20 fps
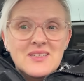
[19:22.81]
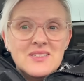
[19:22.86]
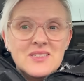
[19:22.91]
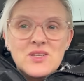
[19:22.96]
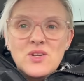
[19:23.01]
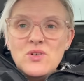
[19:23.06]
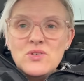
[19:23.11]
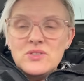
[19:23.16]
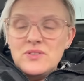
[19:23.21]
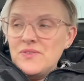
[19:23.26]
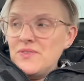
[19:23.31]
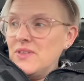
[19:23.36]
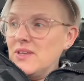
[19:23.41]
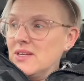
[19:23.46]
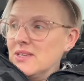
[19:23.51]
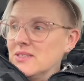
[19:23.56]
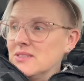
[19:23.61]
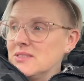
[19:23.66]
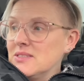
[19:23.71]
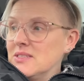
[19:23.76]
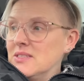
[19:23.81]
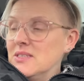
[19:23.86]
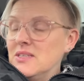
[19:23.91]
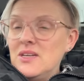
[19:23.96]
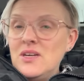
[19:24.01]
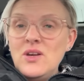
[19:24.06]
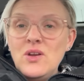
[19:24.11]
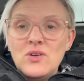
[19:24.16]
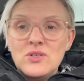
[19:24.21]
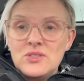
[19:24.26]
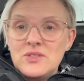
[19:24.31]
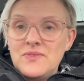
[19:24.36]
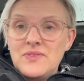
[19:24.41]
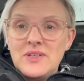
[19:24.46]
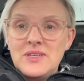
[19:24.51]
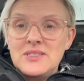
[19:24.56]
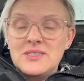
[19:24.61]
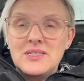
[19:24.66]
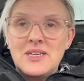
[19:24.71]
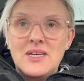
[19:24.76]
there's lots of things
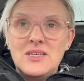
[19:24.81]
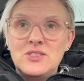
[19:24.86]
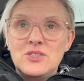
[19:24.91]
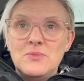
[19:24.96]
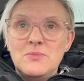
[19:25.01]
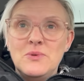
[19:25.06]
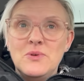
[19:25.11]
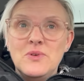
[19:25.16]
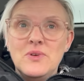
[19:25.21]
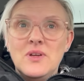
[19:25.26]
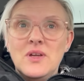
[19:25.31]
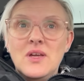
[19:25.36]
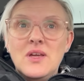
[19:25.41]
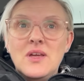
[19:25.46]
to catch up on.